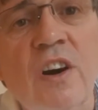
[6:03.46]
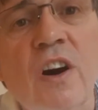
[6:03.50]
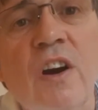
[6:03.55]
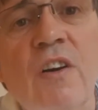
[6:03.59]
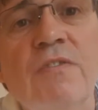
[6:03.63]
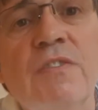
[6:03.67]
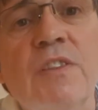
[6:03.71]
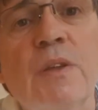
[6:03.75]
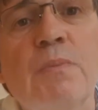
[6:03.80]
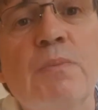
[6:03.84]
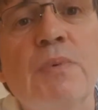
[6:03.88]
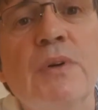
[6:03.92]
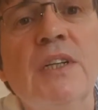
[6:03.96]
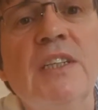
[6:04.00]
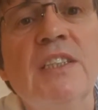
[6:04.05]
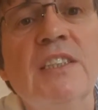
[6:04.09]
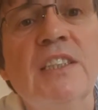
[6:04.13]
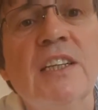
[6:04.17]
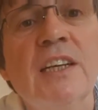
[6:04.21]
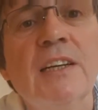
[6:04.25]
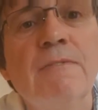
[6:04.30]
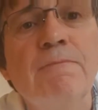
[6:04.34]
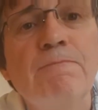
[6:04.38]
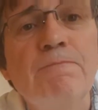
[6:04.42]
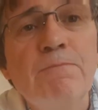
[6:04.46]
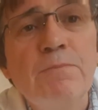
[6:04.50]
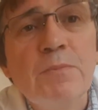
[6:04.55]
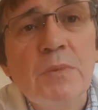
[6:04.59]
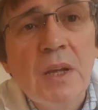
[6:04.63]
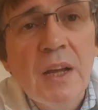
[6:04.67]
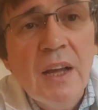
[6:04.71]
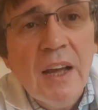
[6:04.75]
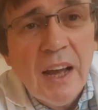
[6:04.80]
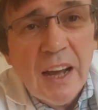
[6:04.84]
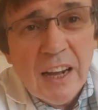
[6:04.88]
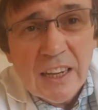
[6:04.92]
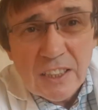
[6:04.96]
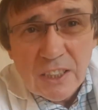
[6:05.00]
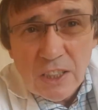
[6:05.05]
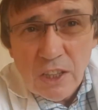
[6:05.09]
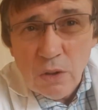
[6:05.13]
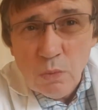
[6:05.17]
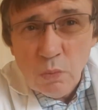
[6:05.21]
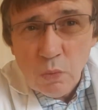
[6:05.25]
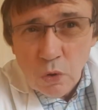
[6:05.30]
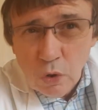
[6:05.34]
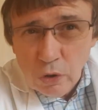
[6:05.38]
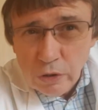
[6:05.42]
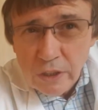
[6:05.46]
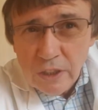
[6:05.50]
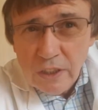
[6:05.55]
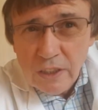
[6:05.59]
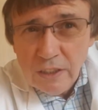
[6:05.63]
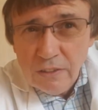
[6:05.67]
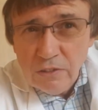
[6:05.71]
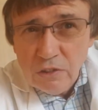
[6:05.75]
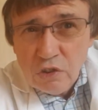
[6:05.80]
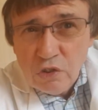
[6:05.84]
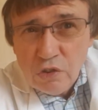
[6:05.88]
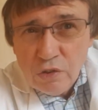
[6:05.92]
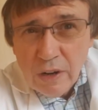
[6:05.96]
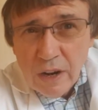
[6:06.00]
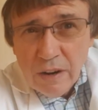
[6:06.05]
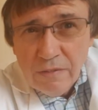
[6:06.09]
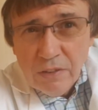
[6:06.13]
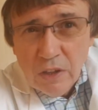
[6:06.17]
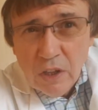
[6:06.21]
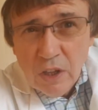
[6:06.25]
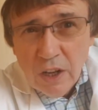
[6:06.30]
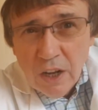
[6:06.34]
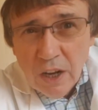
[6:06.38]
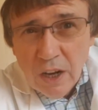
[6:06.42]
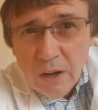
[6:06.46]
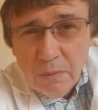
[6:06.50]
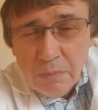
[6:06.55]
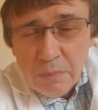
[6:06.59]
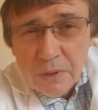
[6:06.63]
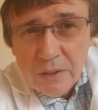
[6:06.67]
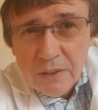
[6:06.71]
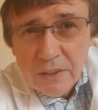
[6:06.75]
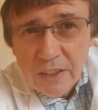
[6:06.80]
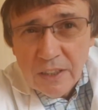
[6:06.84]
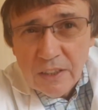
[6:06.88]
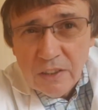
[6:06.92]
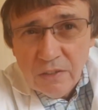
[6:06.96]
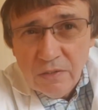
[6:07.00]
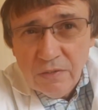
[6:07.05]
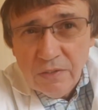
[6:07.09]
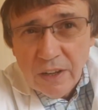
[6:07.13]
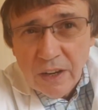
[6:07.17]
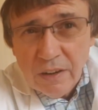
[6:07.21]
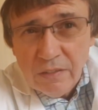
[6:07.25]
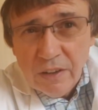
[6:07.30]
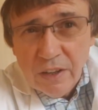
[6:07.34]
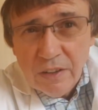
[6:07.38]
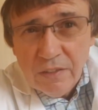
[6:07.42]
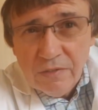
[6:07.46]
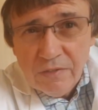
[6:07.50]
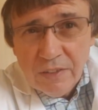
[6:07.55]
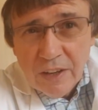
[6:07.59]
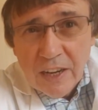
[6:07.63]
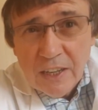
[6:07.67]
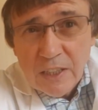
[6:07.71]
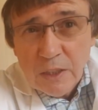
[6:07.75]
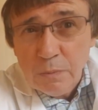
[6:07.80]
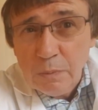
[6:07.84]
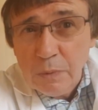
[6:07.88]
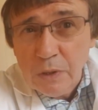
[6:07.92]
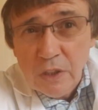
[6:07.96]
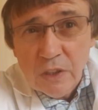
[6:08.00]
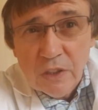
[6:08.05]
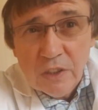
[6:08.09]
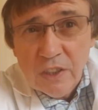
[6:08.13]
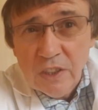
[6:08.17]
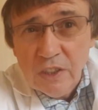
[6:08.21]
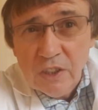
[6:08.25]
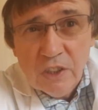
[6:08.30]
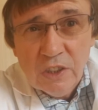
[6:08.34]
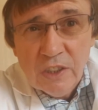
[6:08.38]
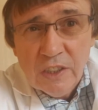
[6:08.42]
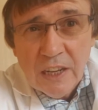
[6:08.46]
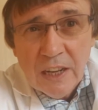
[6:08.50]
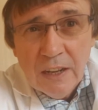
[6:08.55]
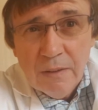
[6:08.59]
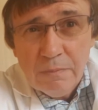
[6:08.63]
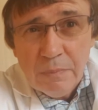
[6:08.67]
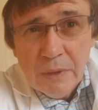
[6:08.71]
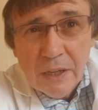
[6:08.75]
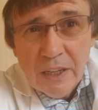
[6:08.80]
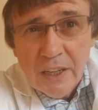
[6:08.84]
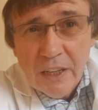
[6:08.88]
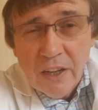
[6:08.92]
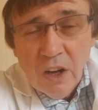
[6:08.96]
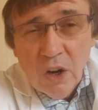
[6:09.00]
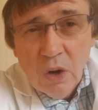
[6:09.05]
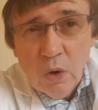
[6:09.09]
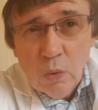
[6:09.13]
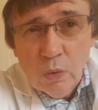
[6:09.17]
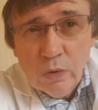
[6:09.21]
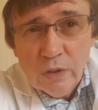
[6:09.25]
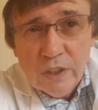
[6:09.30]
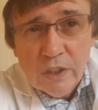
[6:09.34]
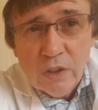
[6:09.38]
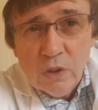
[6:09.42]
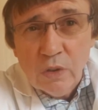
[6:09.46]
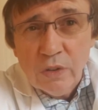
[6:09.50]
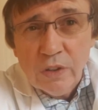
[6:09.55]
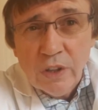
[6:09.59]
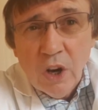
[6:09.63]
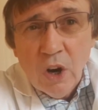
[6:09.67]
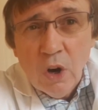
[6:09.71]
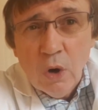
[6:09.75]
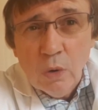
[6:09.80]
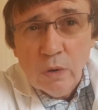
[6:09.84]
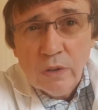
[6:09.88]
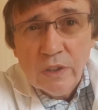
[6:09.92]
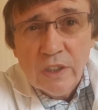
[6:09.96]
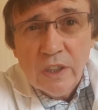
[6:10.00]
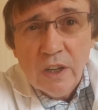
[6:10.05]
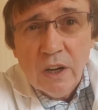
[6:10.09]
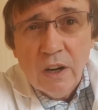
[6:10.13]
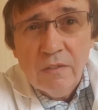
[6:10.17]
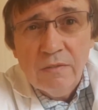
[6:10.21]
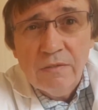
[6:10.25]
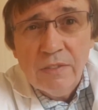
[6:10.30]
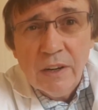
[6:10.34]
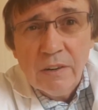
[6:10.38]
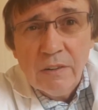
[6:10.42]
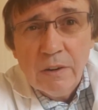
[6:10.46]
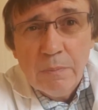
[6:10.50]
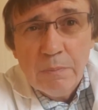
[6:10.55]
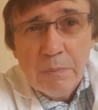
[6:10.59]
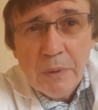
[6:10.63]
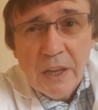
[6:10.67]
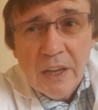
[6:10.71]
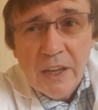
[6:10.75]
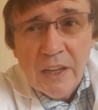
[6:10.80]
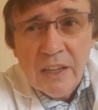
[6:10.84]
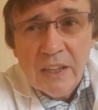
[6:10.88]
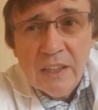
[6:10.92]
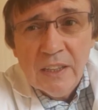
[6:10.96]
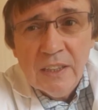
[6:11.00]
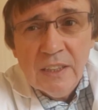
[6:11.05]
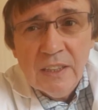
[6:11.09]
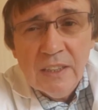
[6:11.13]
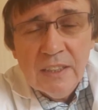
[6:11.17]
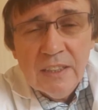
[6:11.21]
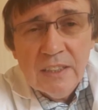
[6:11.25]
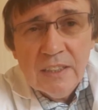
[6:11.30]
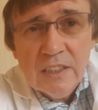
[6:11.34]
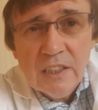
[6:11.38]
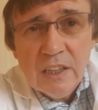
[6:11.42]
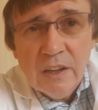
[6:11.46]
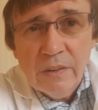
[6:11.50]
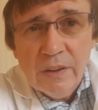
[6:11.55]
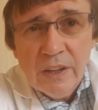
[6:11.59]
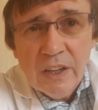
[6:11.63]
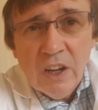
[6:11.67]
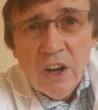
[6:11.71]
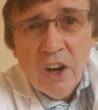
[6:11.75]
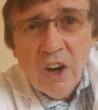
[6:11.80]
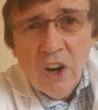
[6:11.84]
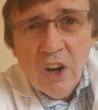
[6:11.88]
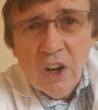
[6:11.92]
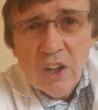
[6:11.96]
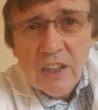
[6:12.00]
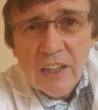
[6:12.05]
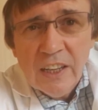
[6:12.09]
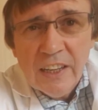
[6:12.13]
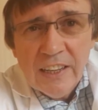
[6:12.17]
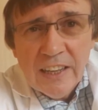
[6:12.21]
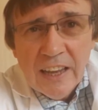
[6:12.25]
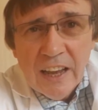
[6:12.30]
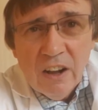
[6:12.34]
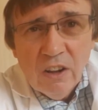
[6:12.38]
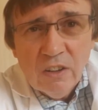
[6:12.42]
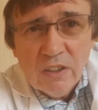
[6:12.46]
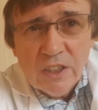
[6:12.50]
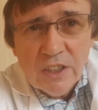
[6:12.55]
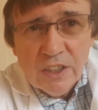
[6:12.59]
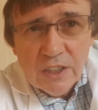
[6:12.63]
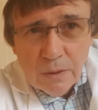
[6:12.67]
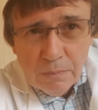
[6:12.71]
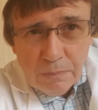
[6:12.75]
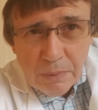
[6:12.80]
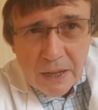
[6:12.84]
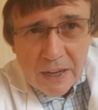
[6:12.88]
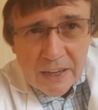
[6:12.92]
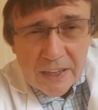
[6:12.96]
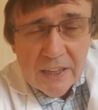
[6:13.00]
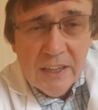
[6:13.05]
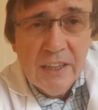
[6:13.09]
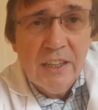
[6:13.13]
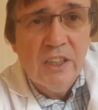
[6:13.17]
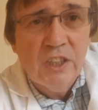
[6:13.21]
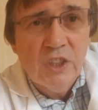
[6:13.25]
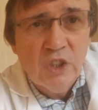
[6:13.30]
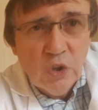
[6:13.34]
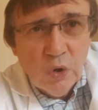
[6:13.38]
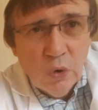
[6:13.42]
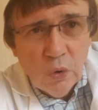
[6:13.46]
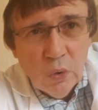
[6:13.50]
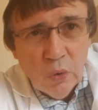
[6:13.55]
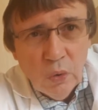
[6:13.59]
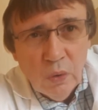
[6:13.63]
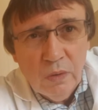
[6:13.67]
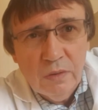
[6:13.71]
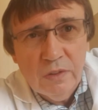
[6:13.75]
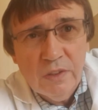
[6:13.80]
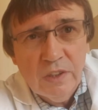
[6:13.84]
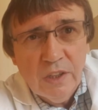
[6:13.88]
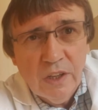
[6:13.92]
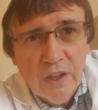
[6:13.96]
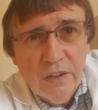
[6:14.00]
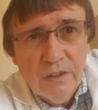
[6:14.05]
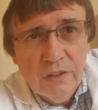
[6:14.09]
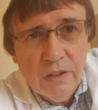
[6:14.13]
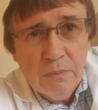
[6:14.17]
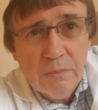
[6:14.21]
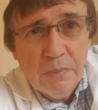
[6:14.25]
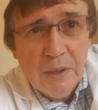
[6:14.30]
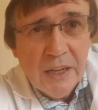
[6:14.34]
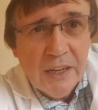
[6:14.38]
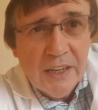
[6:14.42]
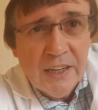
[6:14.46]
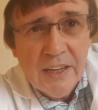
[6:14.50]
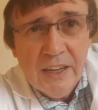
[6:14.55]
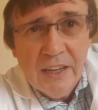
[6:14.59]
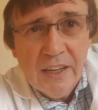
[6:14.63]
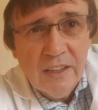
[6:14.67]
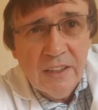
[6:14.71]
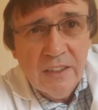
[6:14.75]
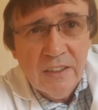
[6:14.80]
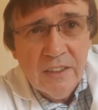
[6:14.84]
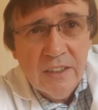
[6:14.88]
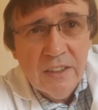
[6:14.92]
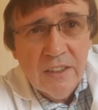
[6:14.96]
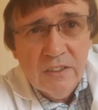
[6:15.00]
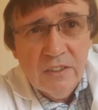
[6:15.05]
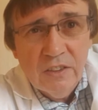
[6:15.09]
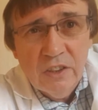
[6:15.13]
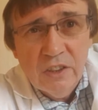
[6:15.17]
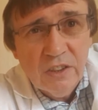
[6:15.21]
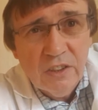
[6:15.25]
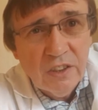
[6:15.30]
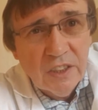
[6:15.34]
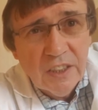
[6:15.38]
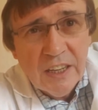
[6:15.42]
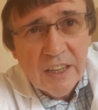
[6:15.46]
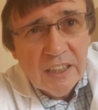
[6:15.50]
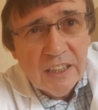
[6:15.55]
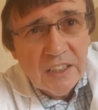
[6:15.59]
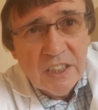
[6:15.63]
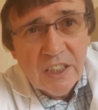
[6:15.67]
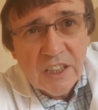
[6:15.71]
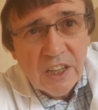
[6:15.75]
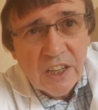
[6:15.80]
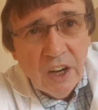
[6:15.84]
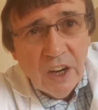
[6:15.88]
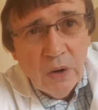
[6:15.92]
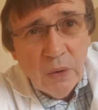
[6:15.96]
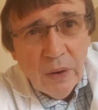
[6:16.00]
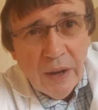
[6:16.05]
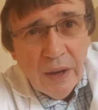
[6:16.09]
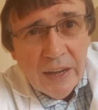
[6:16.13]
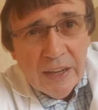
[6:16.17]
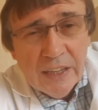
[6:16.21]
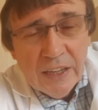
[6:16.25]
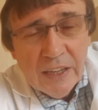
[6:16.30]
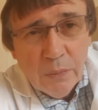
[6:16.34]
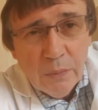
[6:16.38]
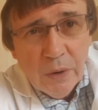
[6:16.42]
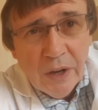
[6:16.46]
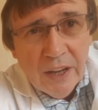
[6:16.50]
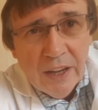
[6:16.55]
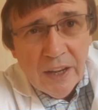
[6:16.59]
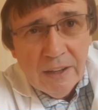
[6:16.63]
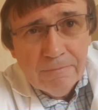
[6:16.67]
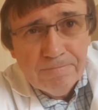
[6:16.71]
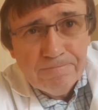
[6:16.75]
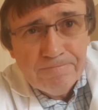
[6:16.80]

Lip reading: off the printer. Actually, the water didn't travel up this very fast because it doesn't have many holes in, or the holes in aren't very big. So it hardly got to the black ink at all. So the black ink doesn't get to go anywhere.